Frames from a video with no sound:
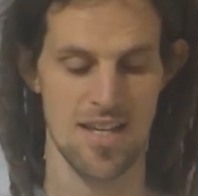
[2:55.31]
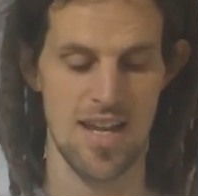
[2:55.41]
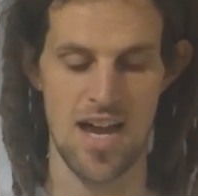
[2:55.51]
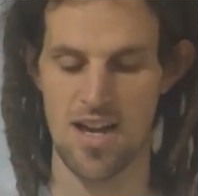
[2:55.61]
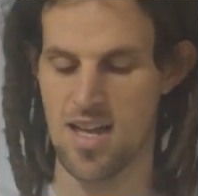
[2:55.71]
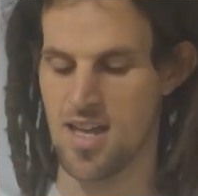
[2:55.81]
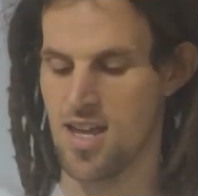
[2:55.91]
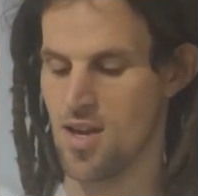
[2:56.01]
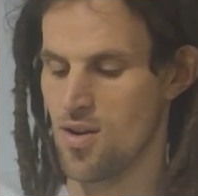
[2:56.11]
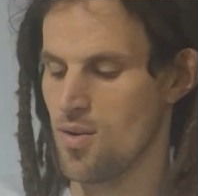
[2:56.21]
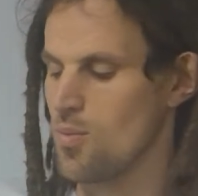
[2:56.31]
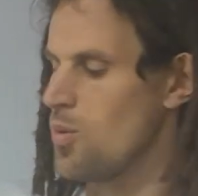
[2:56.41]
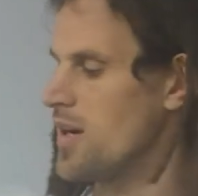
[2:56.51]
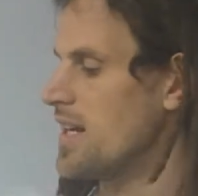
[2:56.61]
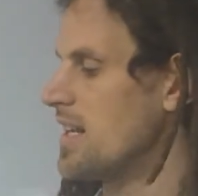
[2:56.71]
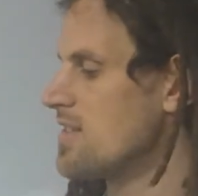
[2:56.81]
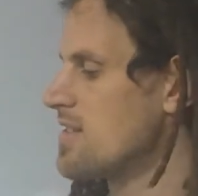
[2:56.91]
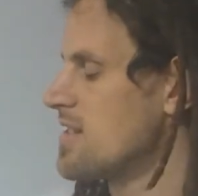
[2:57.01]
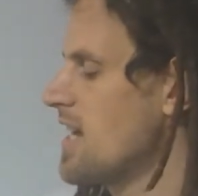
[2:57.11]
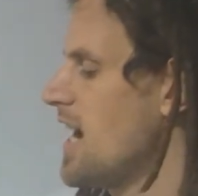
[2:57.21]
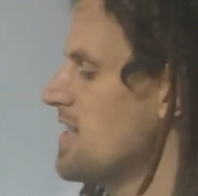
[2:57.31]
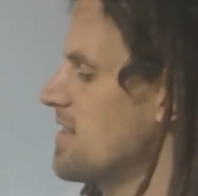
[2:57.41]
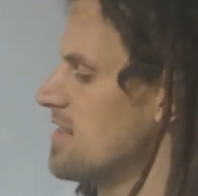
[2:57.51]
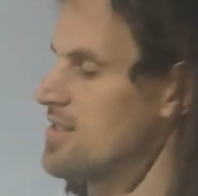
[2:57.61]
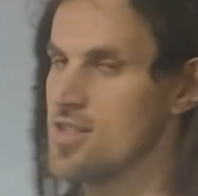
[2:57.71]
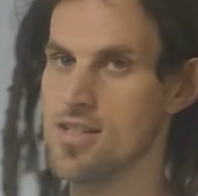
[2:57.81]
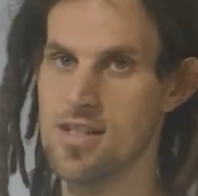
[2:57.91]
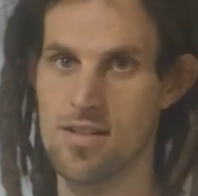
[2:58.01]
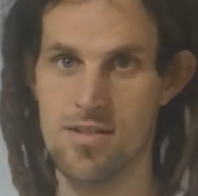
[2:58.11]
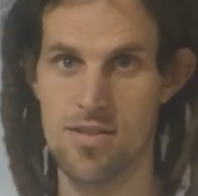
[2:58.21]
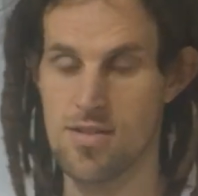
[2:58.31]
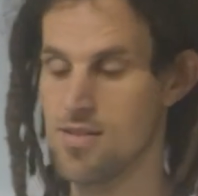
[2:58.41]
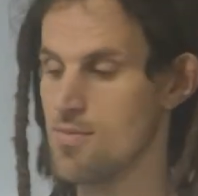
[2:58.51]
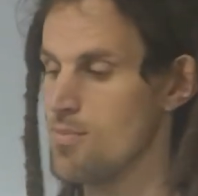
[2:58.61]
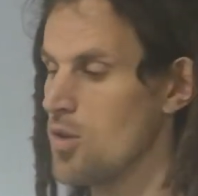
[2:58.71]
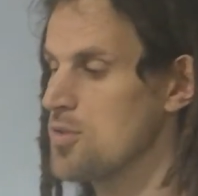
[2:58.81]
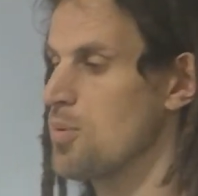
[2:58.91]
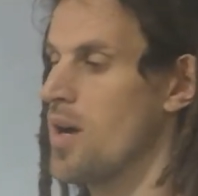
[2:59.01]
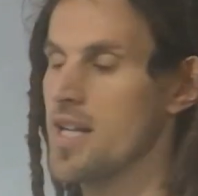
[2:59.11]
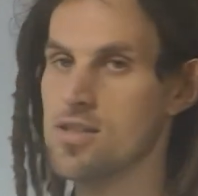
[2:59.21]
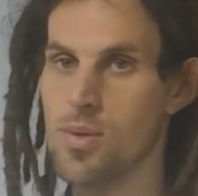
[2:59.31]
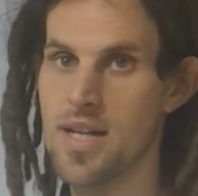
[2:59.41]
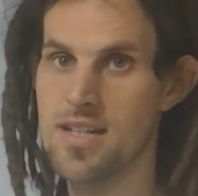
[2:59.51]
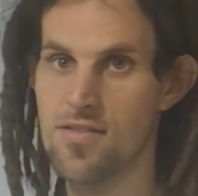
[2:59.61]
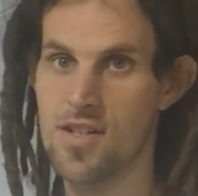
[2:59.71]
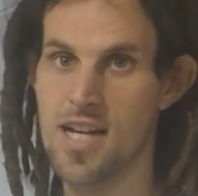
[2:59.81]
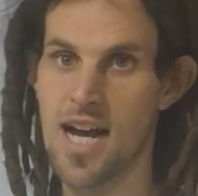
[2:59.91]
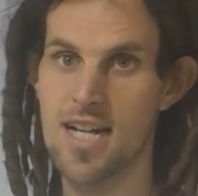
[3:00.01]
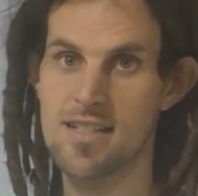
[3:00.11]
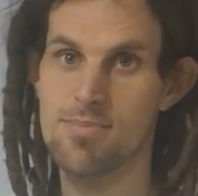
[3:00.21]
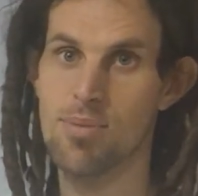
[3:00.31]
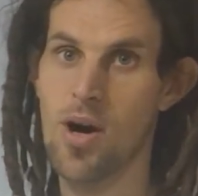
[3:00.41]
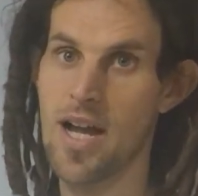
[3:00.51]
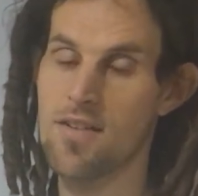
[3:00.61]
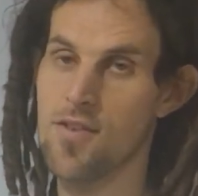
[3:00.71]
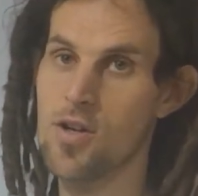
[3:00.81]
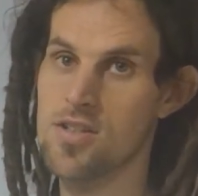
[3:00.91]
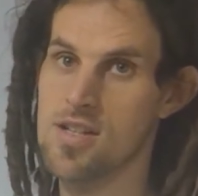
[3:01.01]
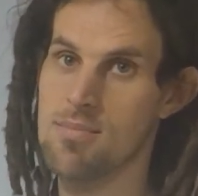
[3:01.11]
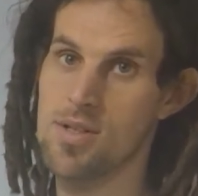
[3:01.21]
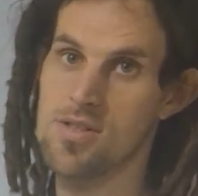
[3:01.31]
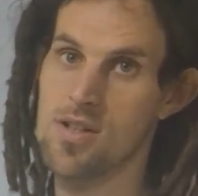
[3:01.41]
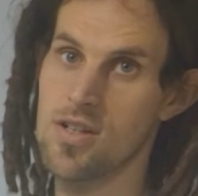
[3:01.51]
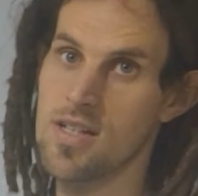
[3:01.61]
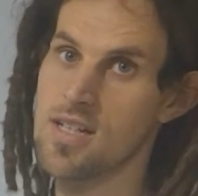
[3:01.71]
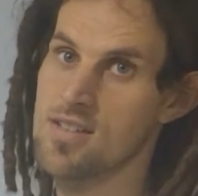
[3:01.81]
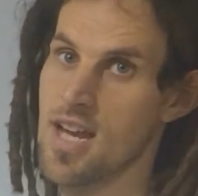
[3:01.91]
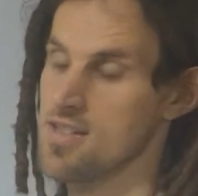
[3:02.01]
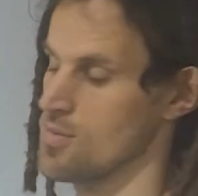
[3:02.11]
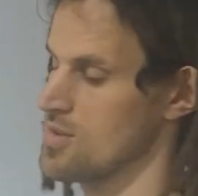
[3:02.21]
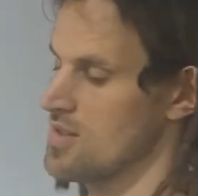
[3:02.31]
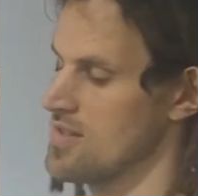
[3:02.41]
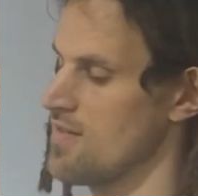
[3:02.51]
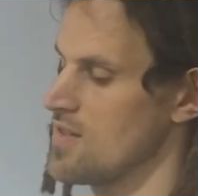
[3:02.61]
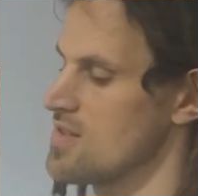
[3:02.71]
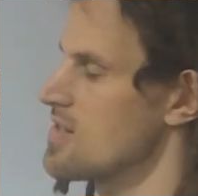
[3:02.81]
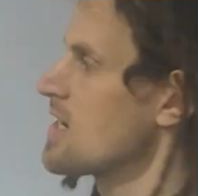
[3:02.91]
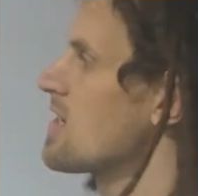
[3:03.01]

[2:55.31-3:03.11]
Now, what it is, the task is just to multiply 20 different cards by a focus number. So his case, it was the sevens.